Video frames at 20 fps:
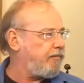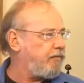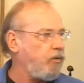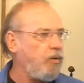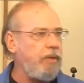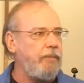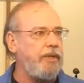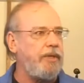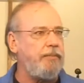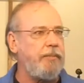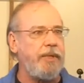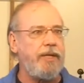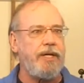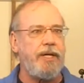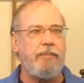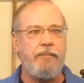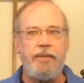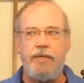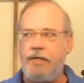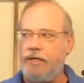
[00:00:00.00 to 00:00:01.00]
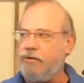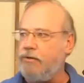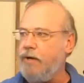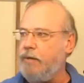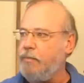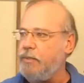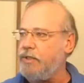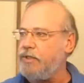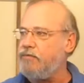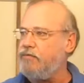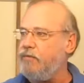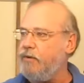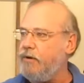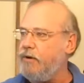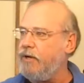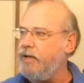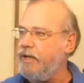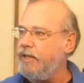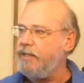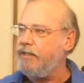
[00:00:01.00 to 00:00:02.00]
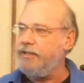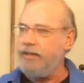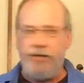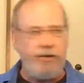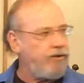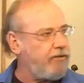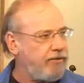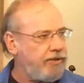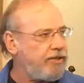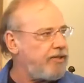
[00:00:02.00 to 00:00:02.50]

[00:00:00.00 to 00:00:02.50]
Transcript: if you want me to pick up any crumpets for you, you know,